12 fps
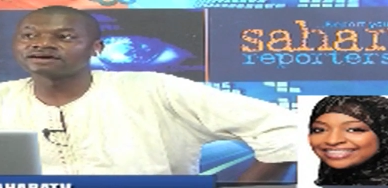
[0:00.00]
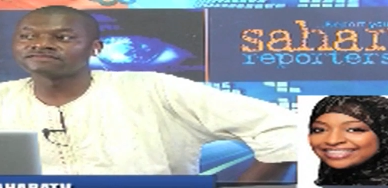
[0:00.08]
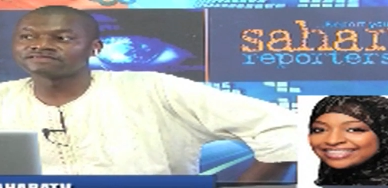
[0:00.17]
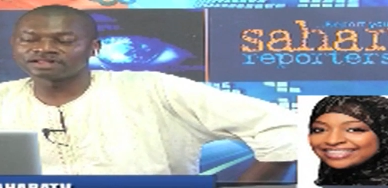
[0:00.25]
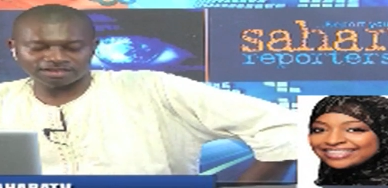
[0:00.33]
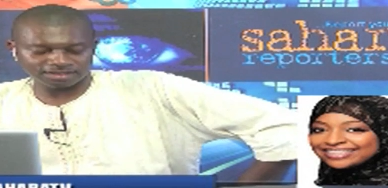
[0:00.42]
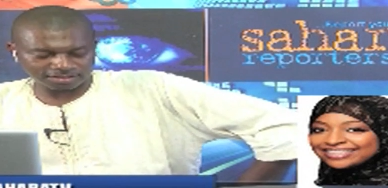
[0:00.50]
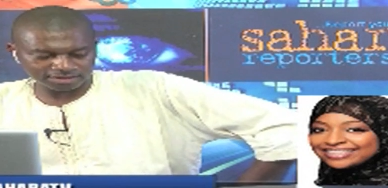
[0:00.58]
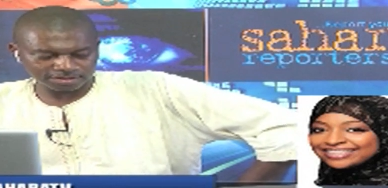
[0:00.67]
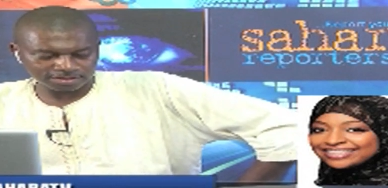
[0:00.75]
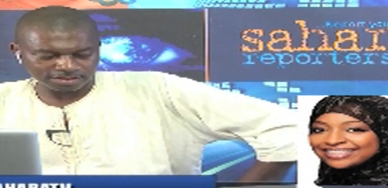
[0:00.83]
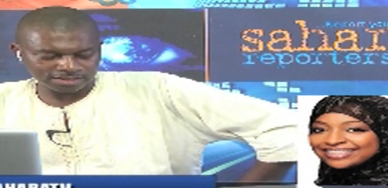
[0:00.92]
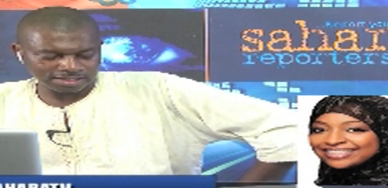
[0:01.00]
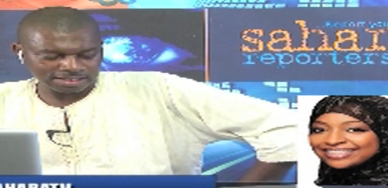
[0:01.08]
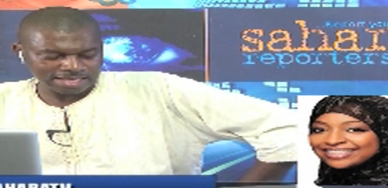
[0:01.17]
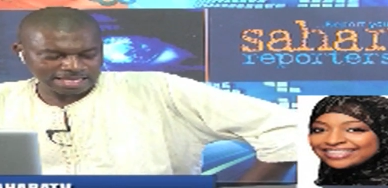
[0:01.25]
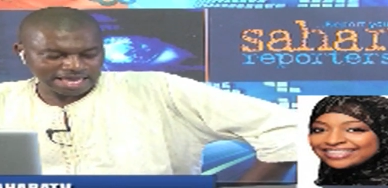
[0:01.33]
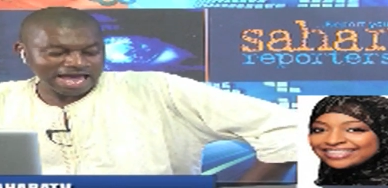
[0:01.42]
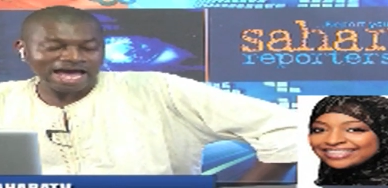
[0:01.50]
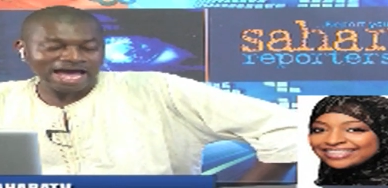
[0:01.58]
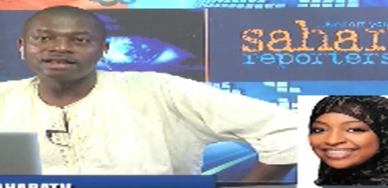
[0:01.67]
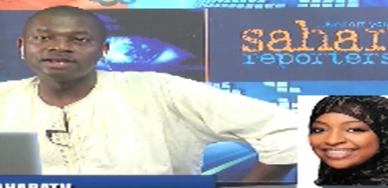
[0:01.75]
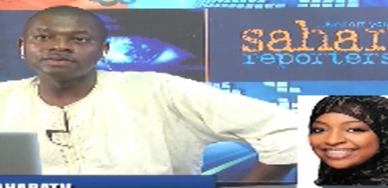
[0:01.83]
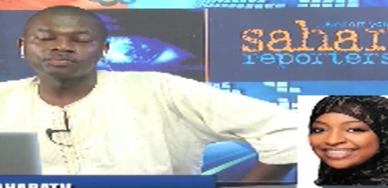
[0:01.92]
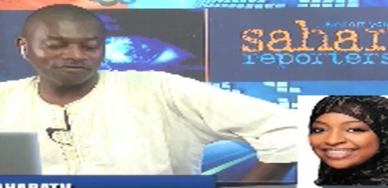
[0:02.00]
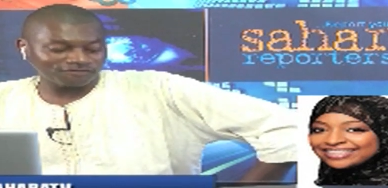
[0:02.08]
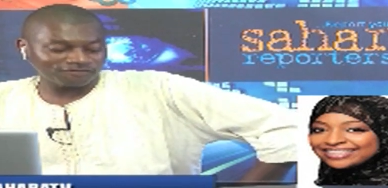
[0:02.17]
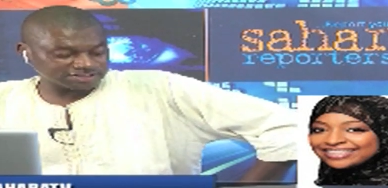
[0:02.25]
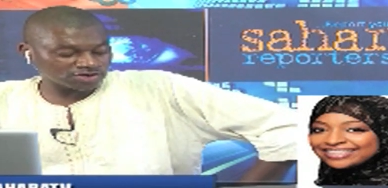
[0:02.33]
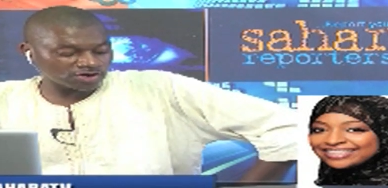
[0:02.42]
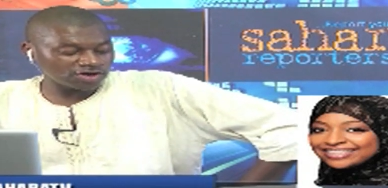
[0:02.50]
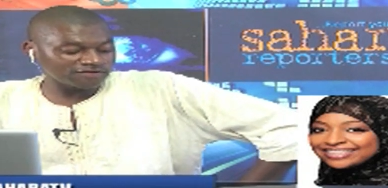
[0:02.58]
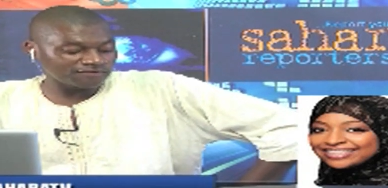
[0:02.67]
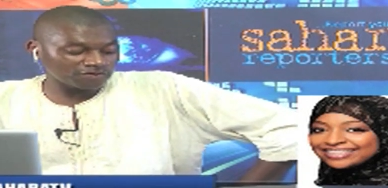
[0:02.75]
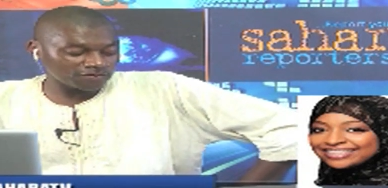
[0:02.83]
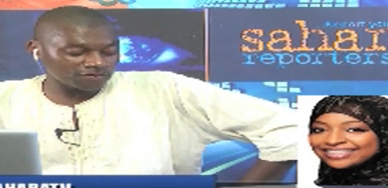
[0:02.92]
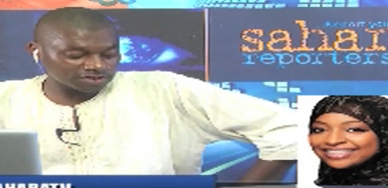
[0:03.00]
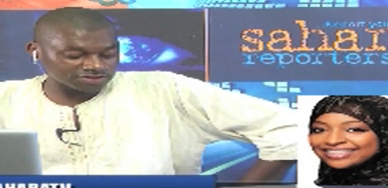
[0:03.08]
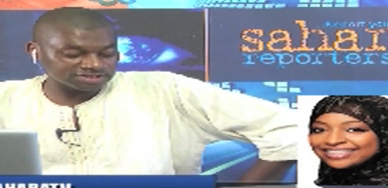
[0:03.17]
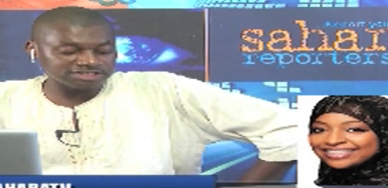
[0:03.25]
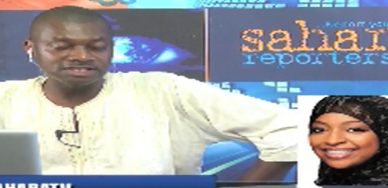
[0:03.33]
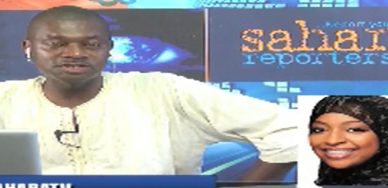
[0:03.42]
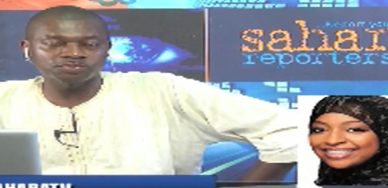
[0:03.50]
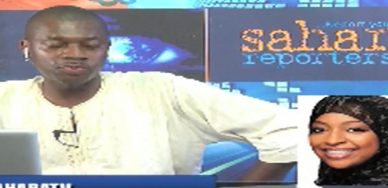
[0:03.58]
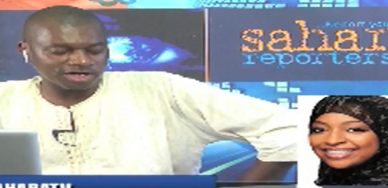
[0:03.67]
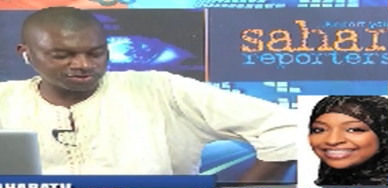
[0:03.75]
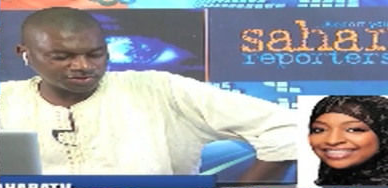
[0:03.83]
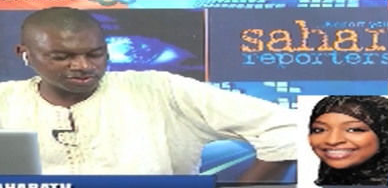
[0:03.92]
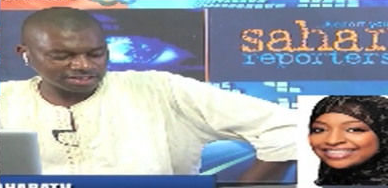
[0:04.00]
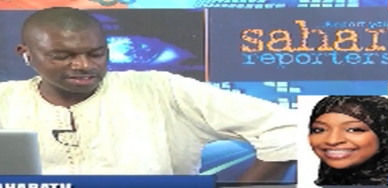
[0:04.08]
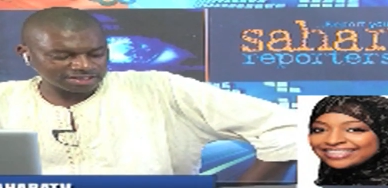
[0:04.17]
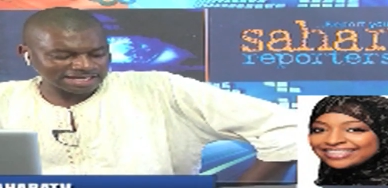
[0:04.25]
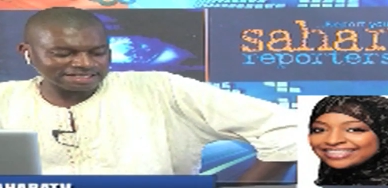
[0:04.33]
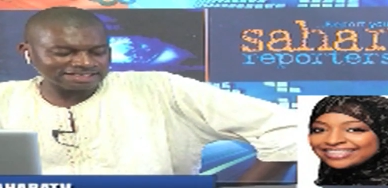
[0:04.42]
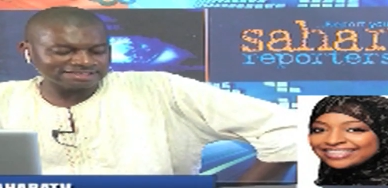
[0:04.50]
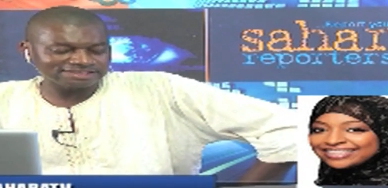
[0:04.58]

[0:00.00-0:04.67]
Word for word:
Speaker 1: of London. And Professor Ifowodo teaches poetry at the